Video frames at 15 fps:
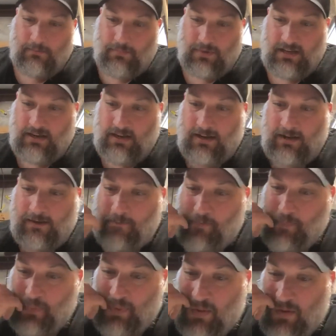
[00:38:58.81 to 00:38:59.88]
But
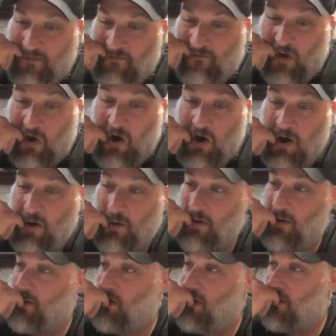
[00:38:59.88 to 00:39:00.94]

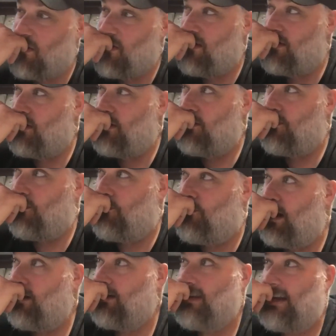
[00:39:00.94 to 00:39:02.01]
far,
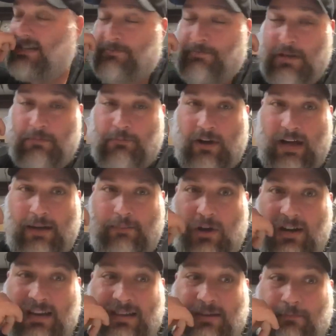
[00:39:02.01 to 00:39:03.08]
far less people have
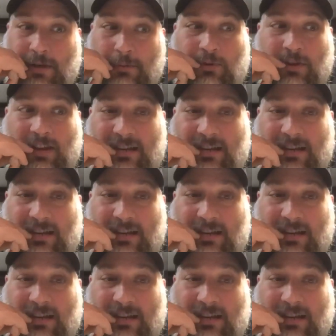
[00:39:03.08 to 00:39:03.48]
money than people that